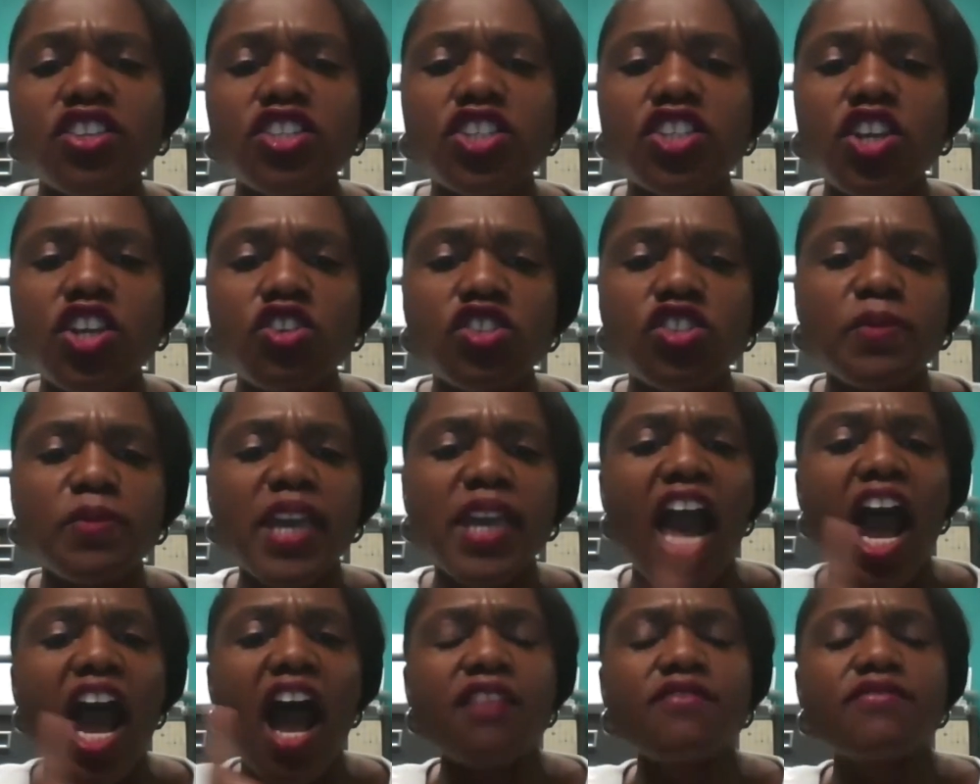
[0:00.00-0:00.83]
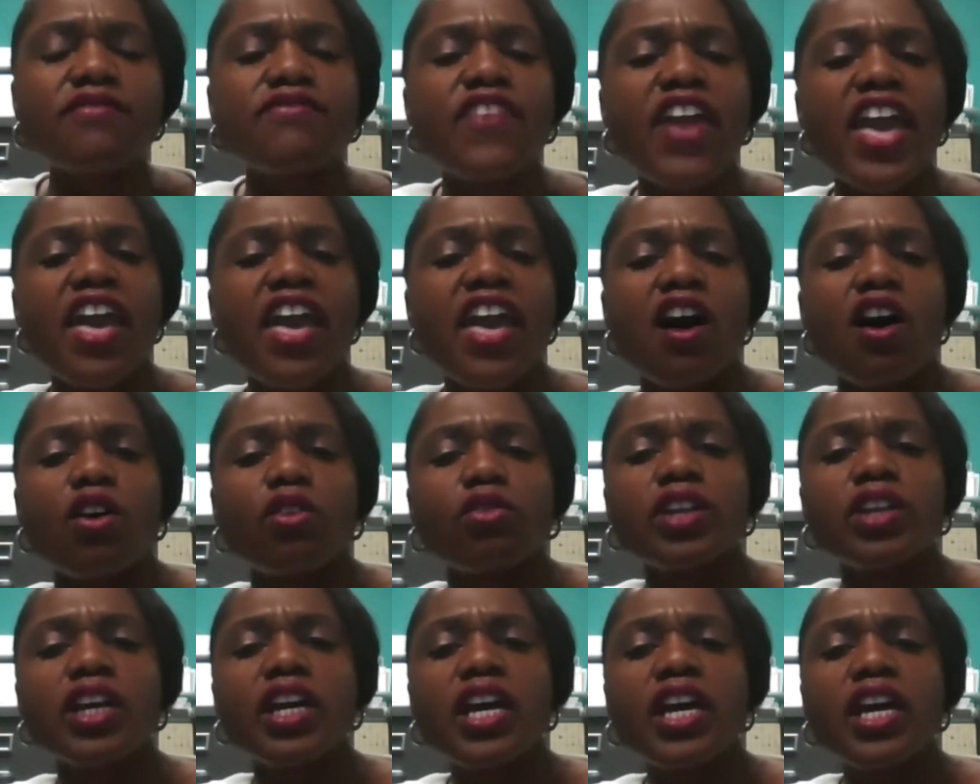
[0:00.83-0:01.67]

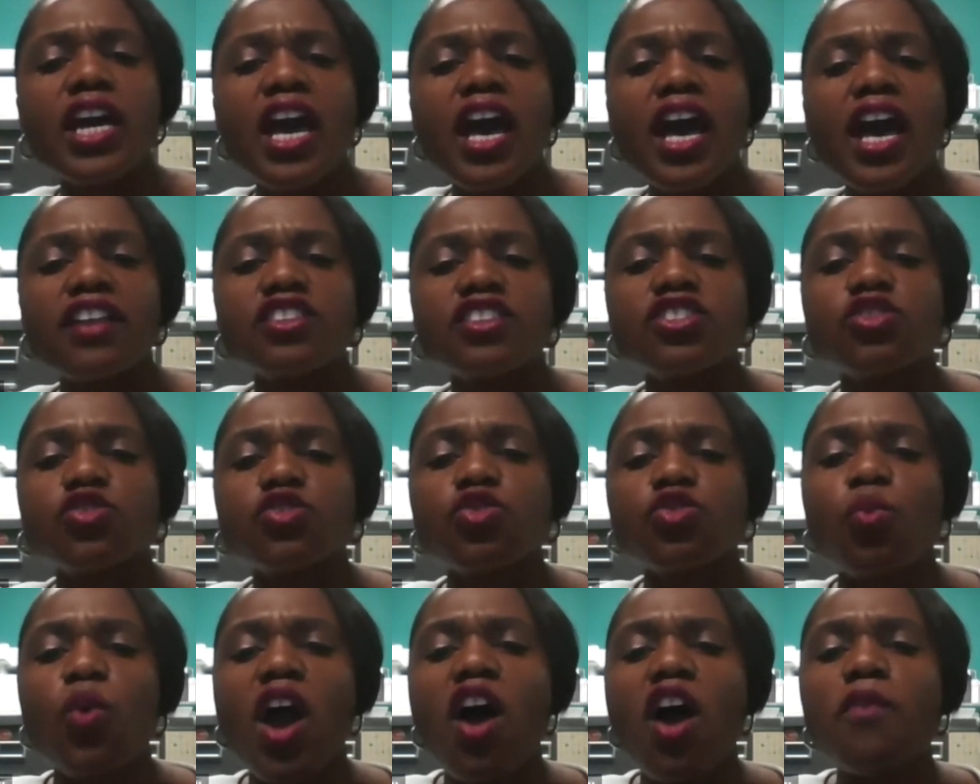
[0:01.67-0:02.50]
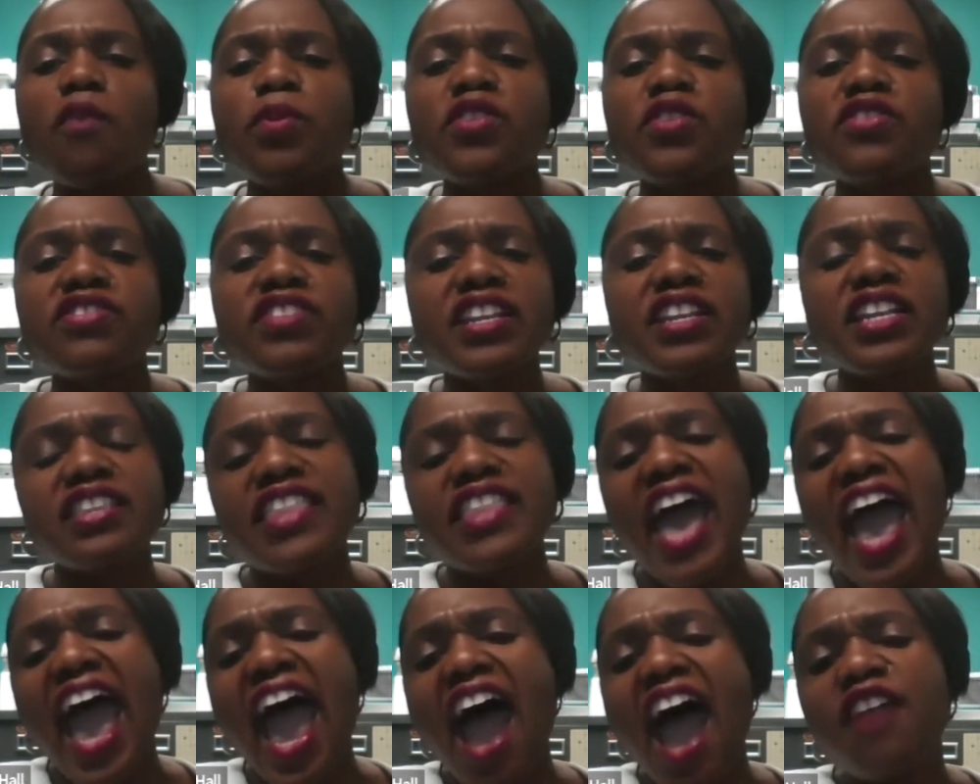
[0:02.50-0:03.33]
unveiled 12% of
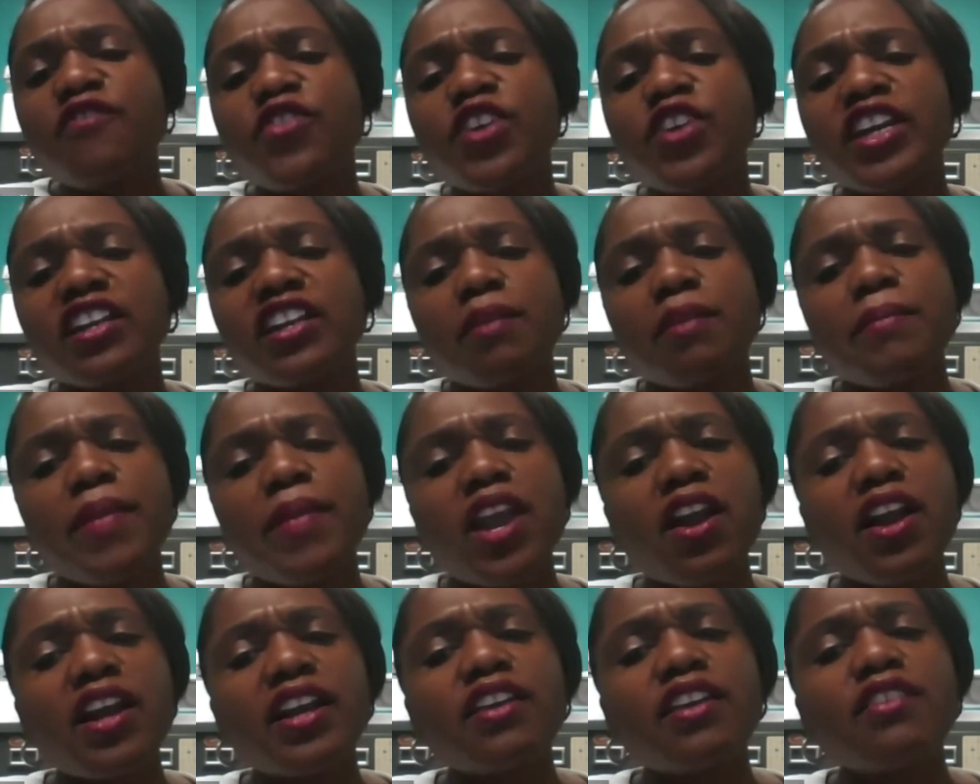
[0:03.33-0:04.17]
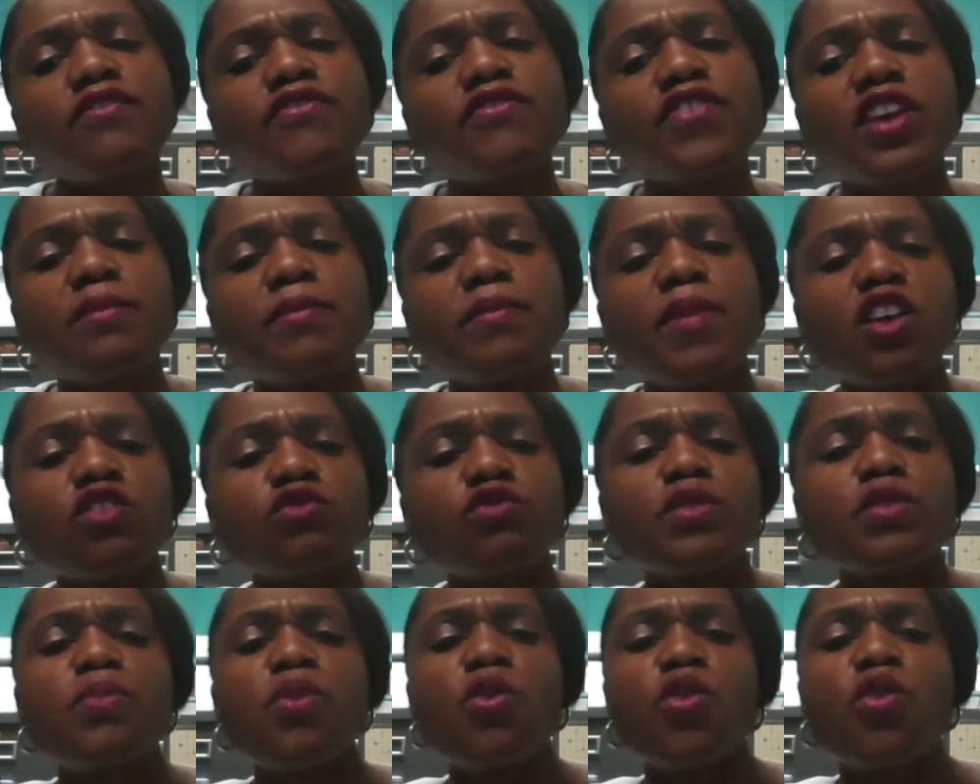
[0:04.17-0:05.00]
the African American females
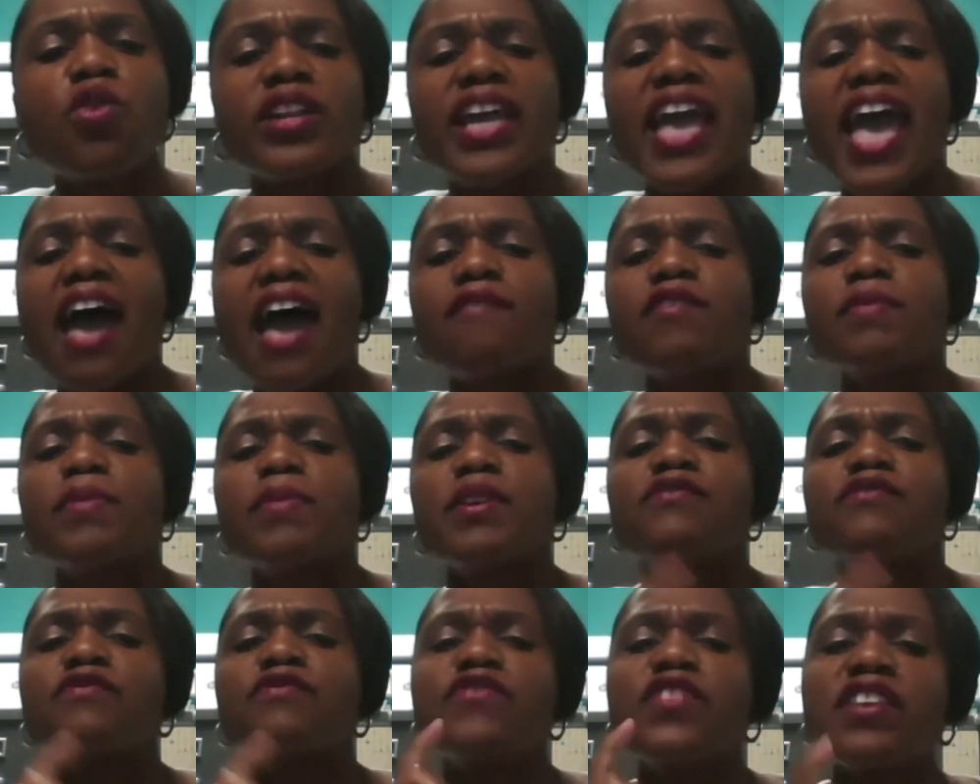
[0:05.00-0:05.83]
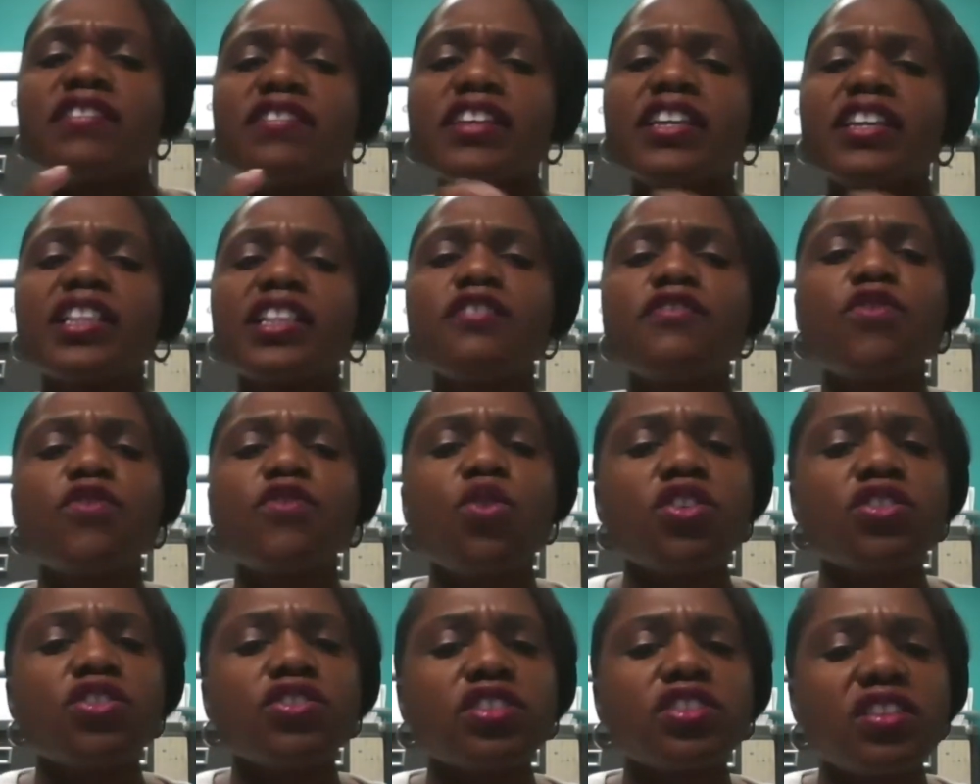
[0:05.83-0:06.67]
reported having been physically
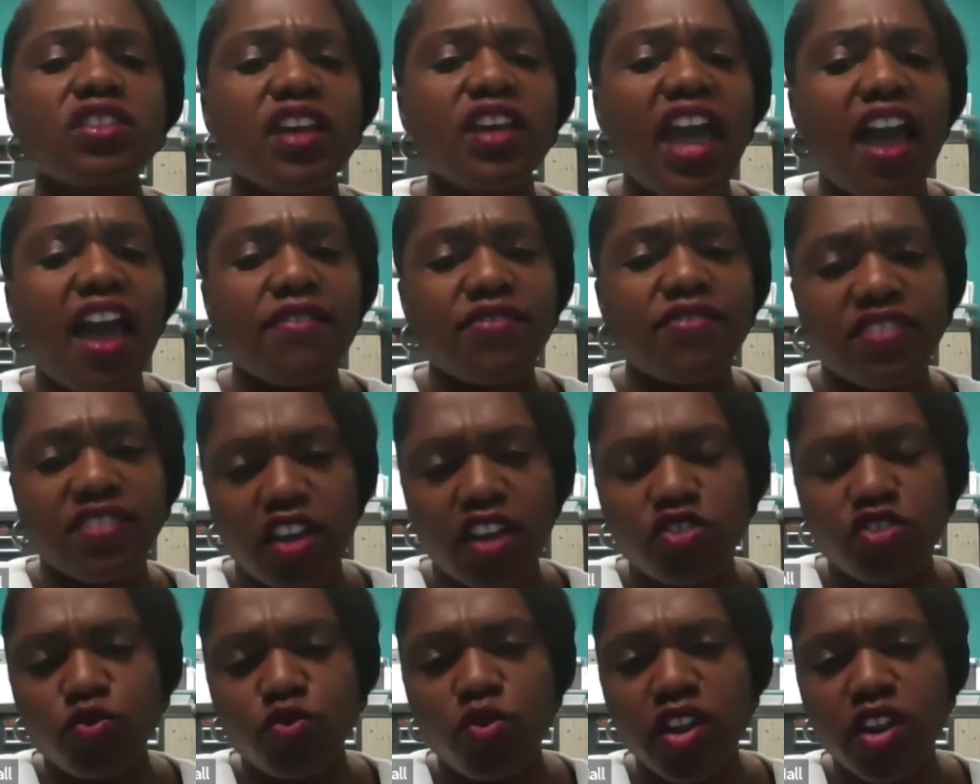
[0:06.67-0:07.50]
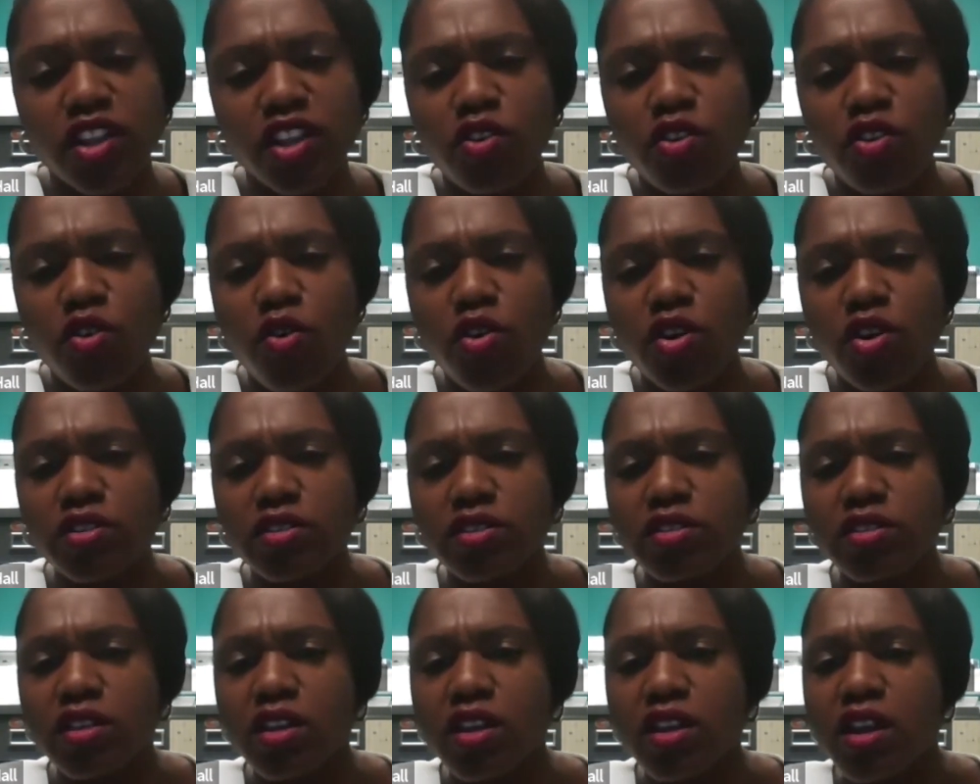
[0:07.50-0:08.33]
forced to have sexual
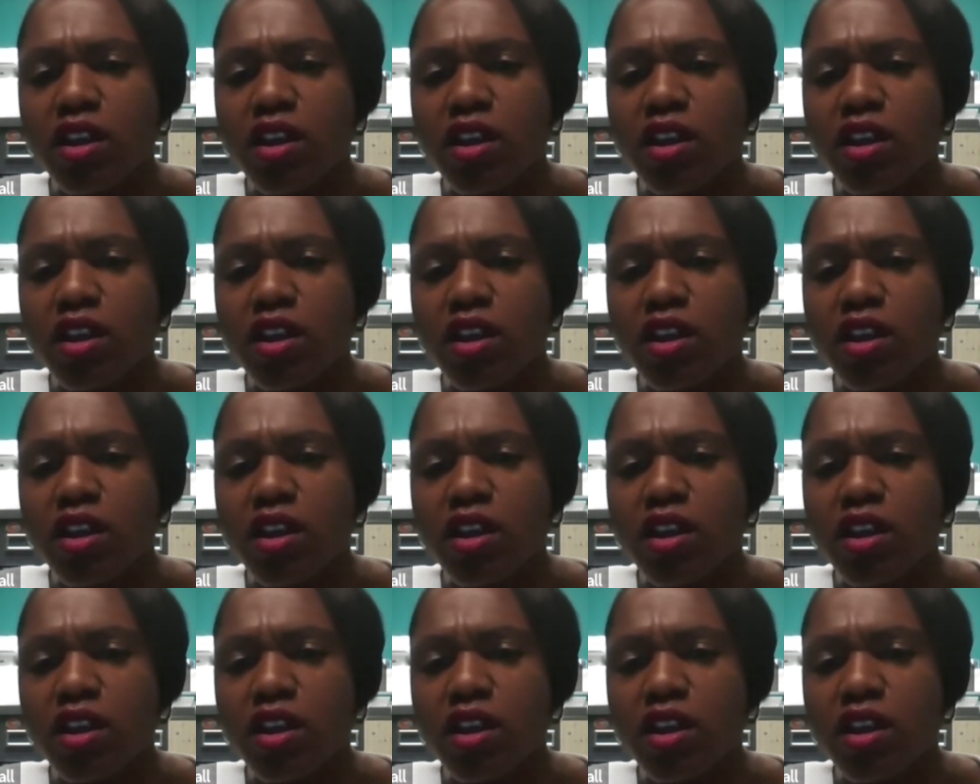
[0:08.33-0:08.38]
intercourse.